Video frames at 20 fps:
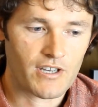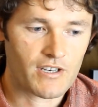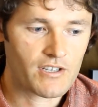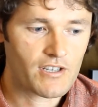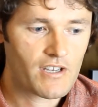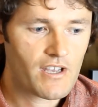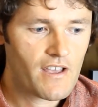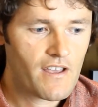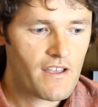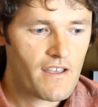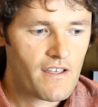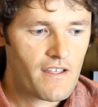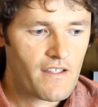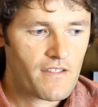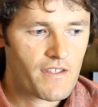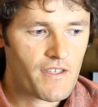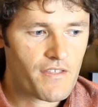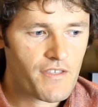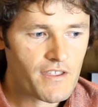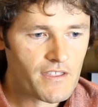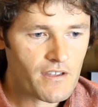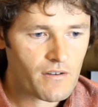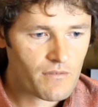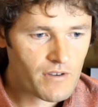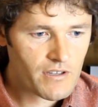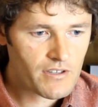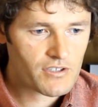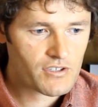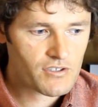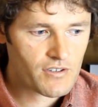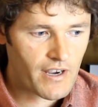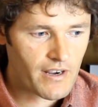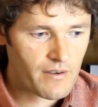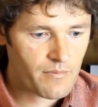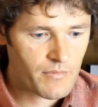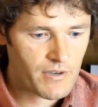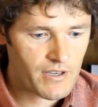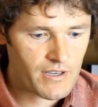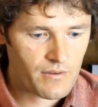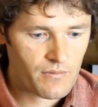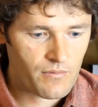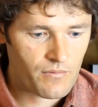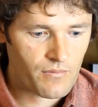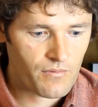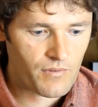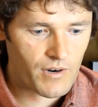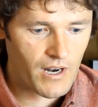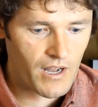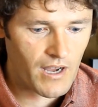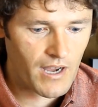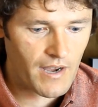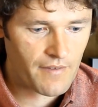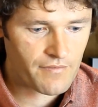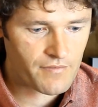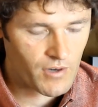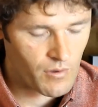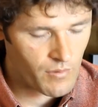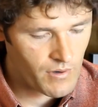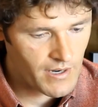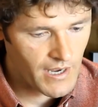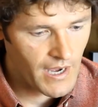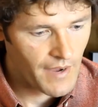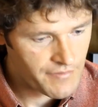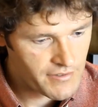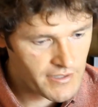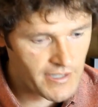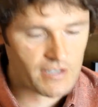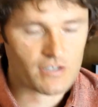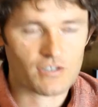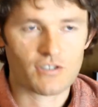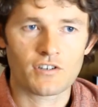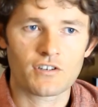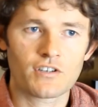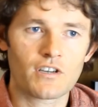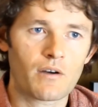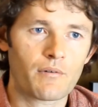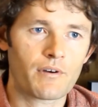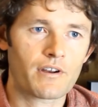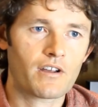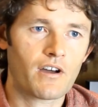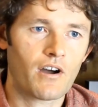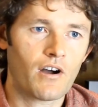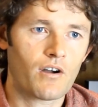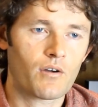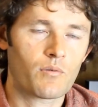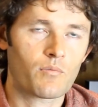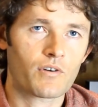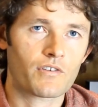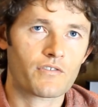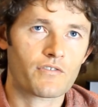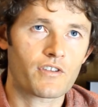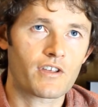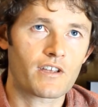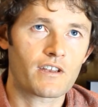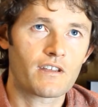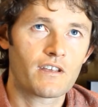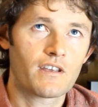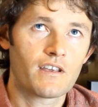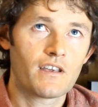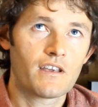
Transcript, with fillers: And the thing that really struck me when after that journey I went home was that